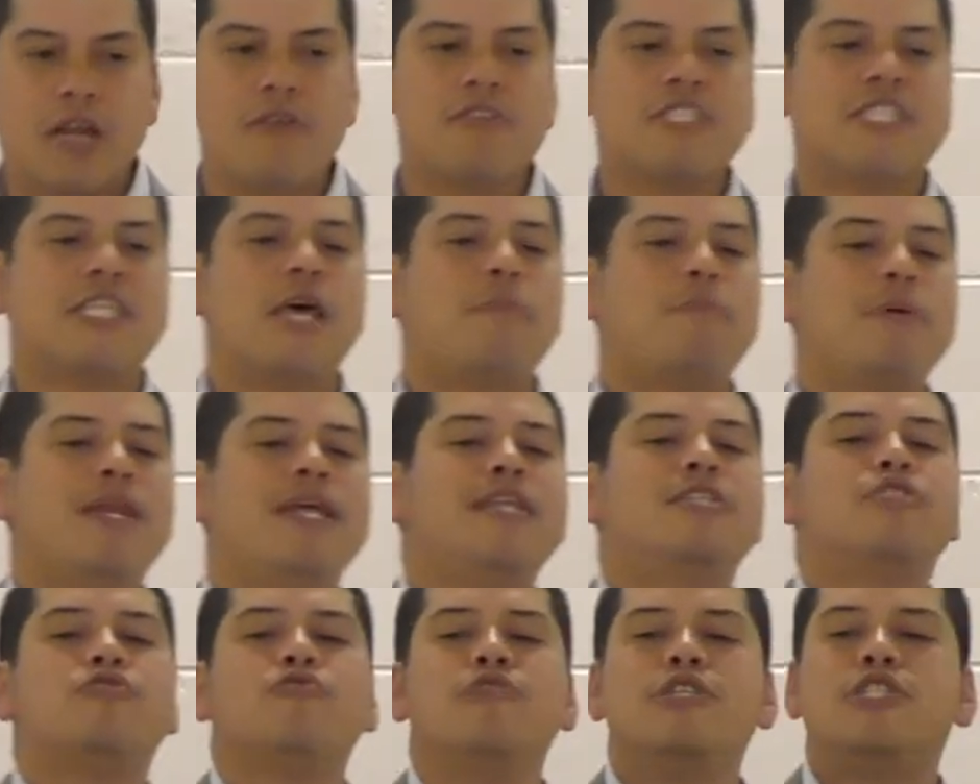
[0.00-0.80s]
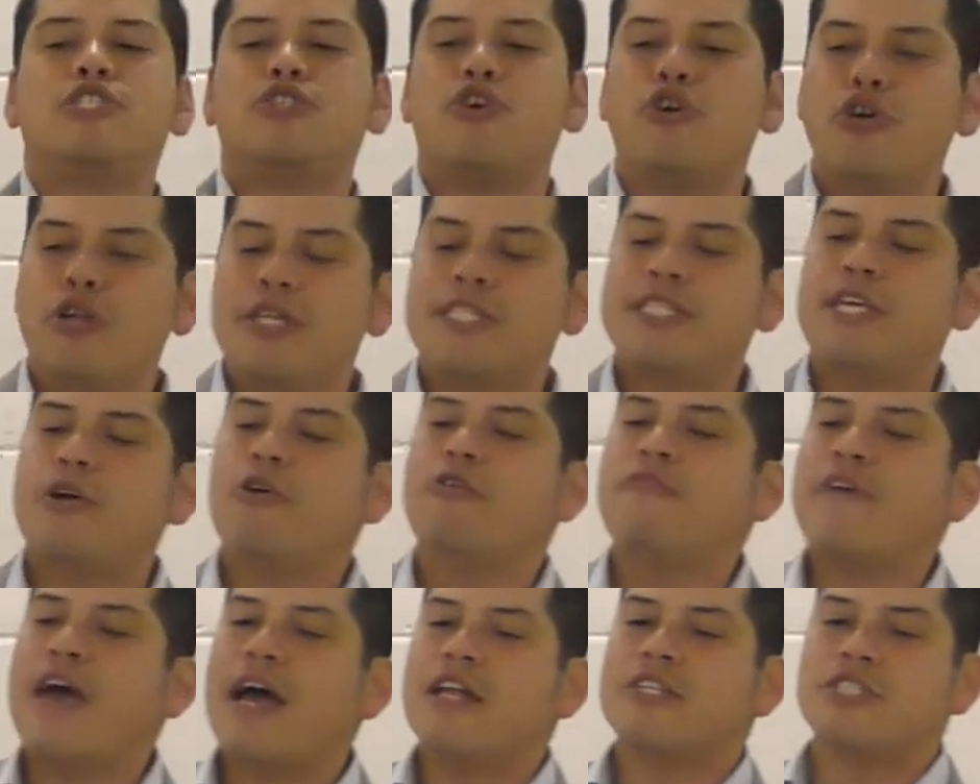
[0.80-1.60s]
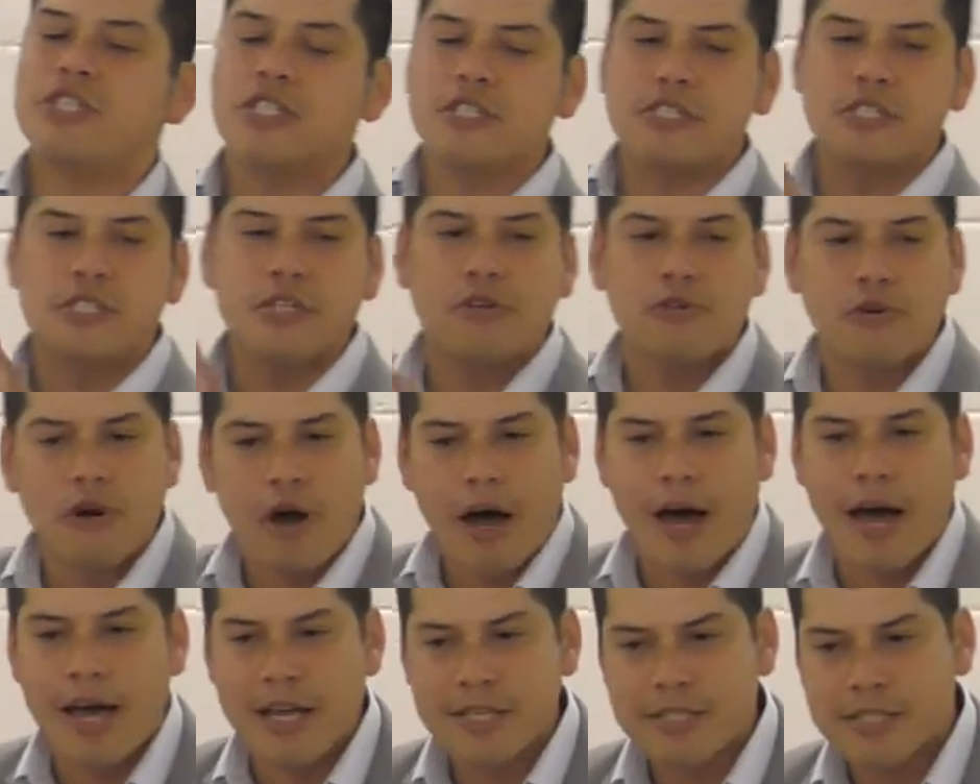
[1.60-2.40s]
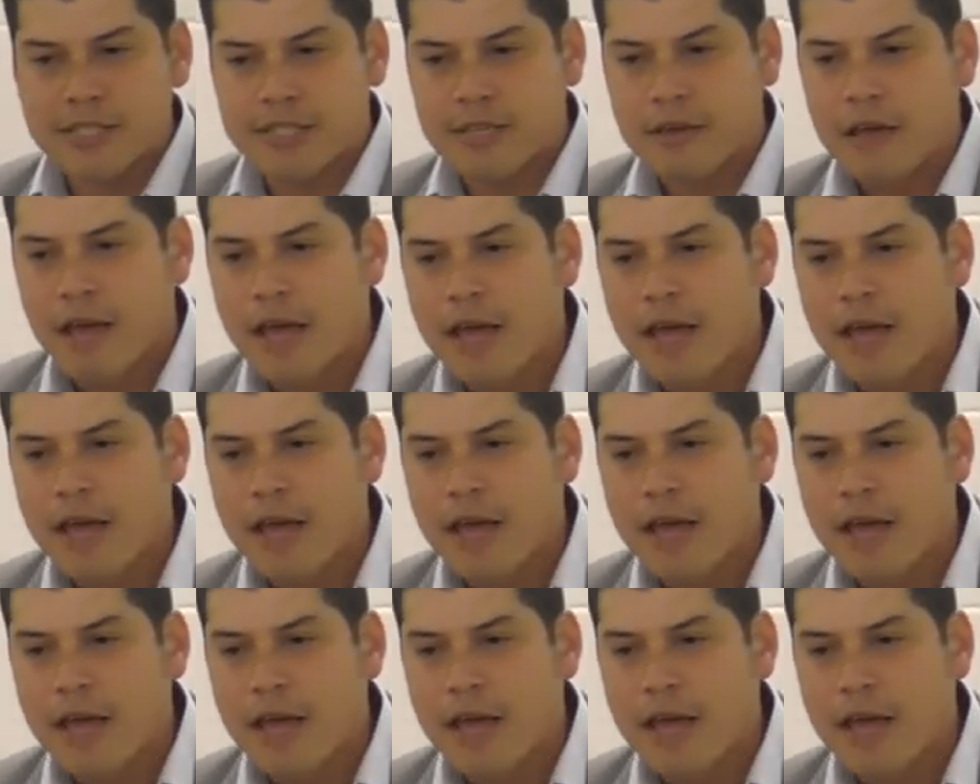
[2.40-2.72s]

of stepping into eternity without Jesus Christ,